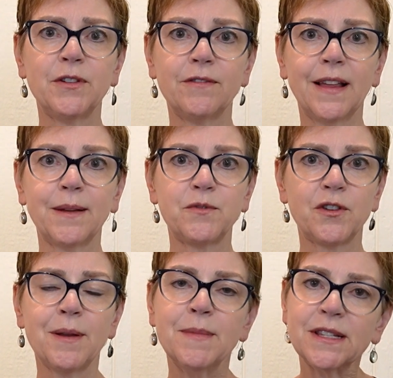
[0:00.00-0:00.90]
develop
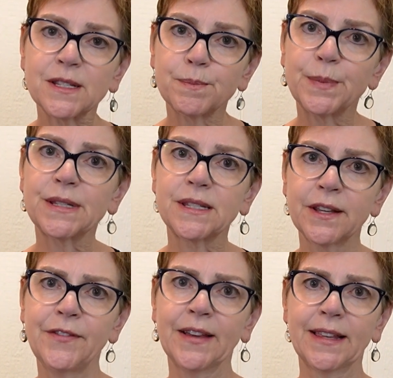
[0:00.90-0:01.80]
treatments
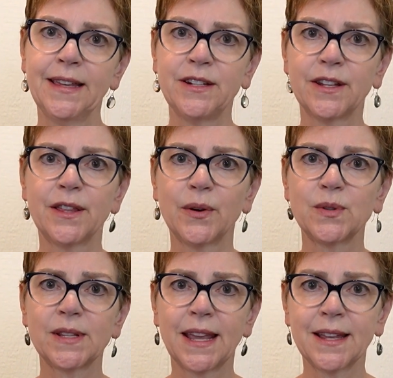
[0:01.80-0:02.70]
specifically to
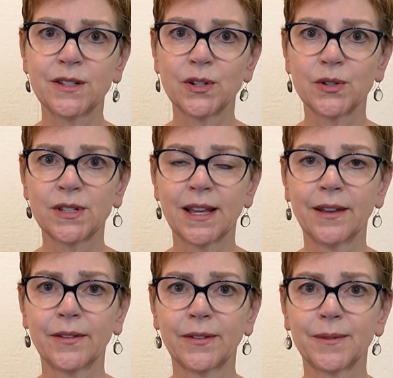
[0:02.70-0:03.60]
those cancer
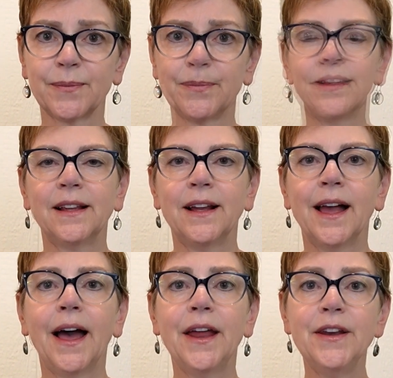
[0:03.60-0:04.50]
cells.
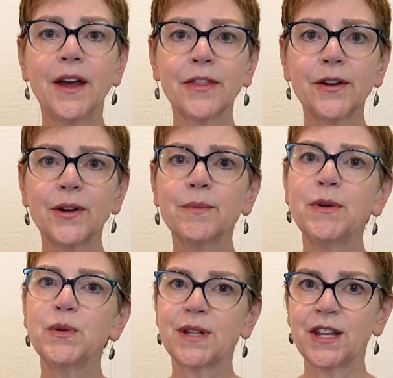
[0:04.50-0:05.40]
Another
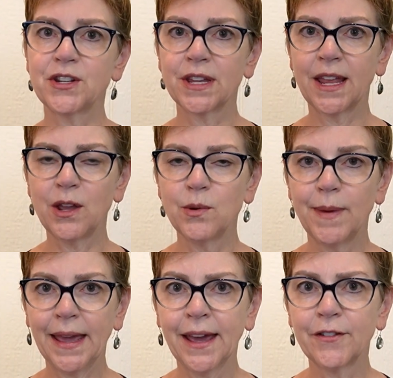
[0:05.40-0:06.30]
mutation that you
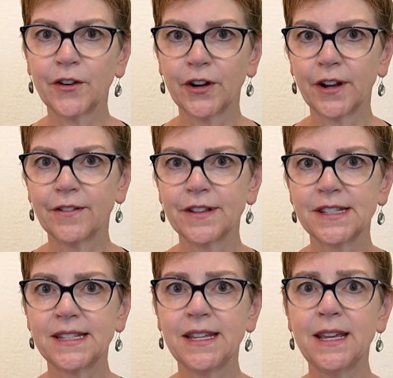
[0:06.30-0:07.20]
may have heard of
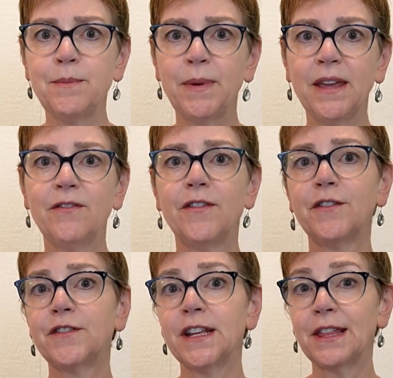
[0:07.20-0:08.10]
is
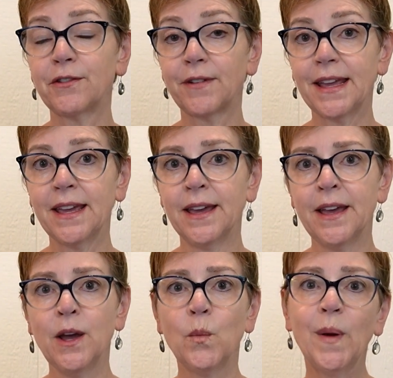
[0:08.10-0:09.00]
TP53.
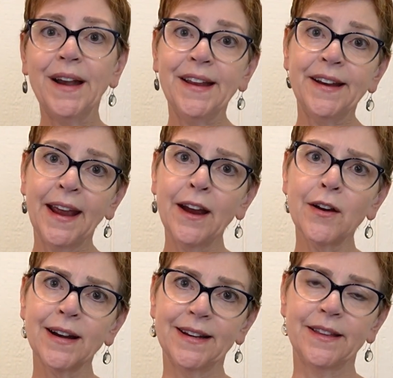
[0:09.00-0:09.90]
When
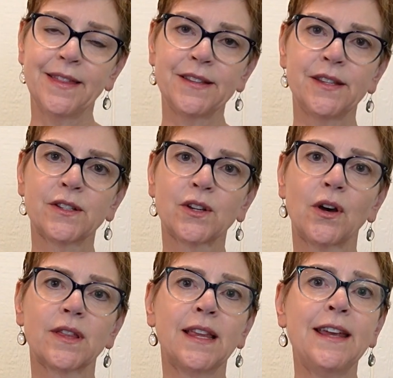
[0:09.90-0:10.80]
inherited, this is
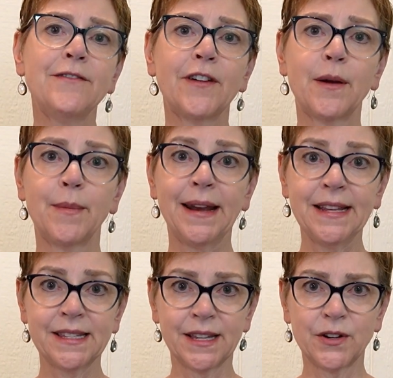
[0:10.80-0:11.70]
called
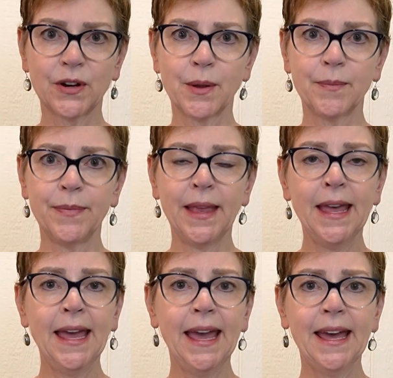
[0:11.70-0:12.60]
Li-Fraumeni syndrome.
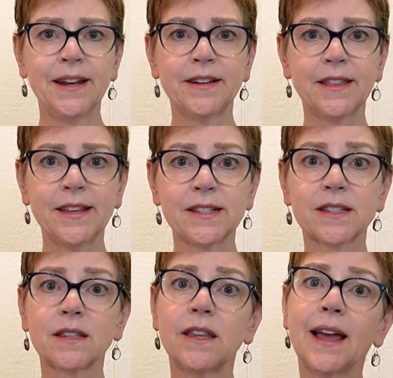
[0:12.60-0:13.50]
And
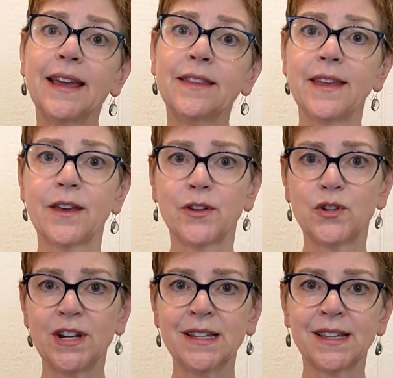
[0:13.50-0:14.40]
this, like the other
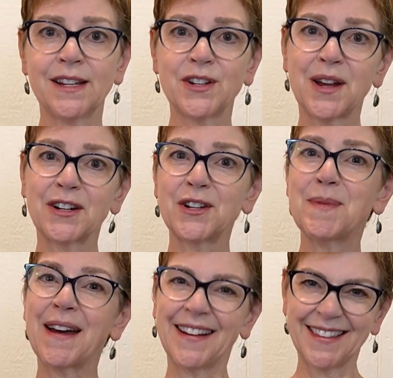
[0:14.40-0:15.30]
genes I talked
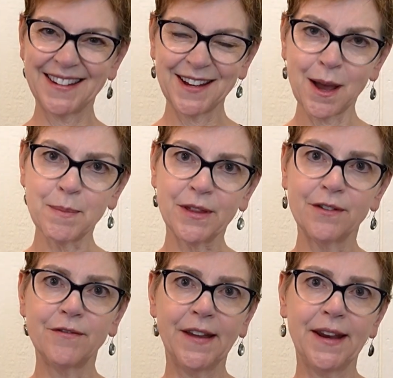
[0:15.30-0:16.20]
about at the top of
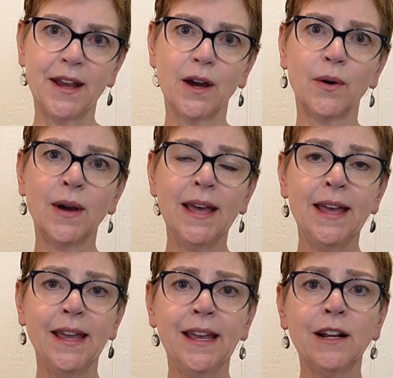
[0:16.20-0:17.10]
the video,
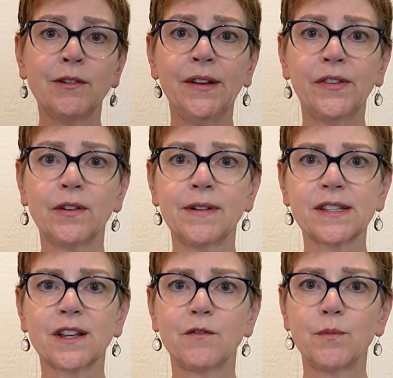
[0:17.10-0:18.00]
increase the
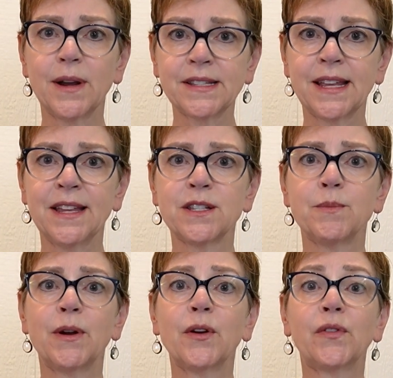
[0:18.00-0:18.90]
risk of breast cancer,
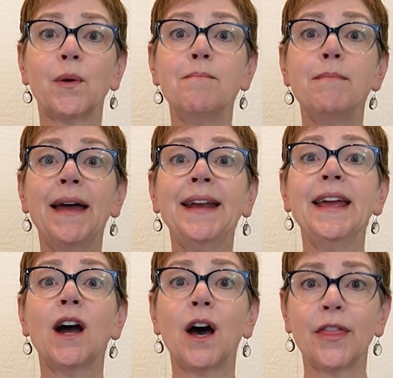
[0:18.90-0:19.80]
but also
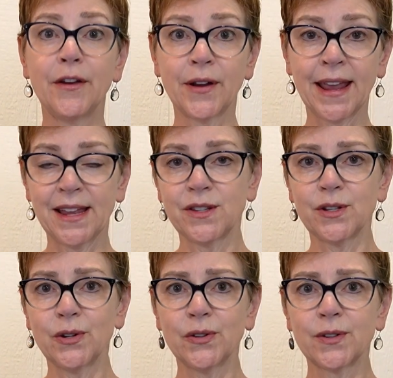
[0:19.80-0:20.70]
many other
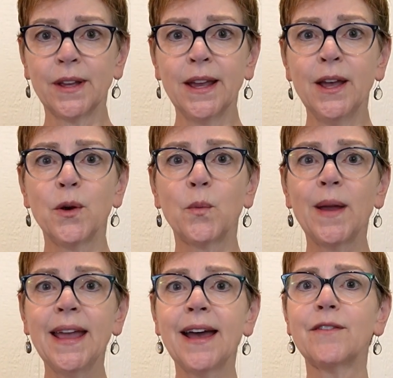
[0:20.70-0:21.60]
cancers.
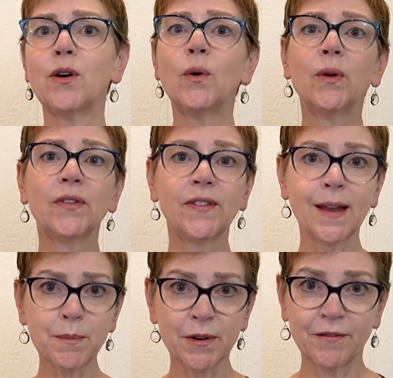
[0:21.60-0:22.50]
We have a whole
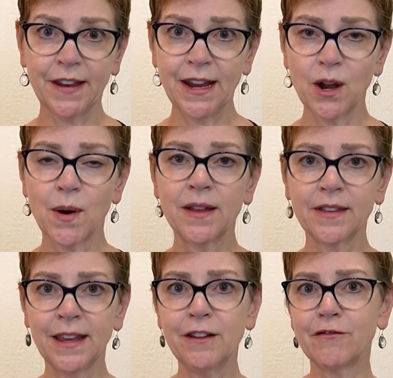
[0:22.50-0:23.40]
separate video on
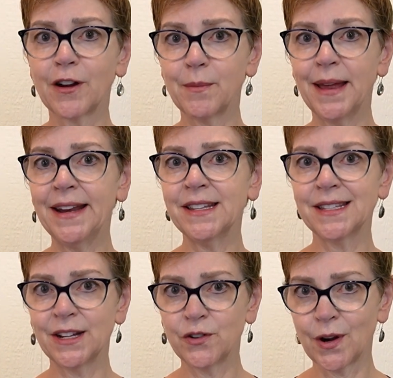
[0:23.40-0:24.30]
Li-Fraumeni
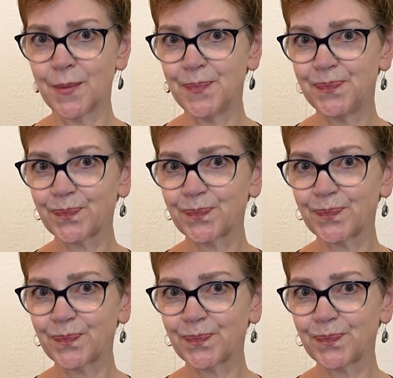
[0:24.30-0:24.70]
syndrome.